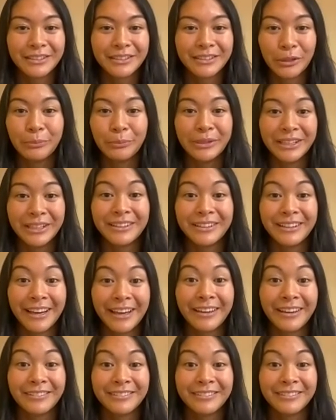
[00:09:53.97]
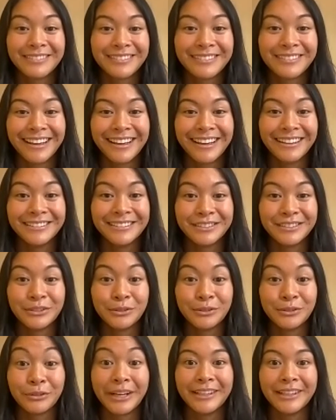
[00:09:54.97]
compete again and
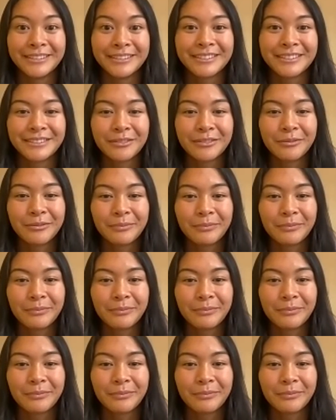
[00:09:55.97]
to race.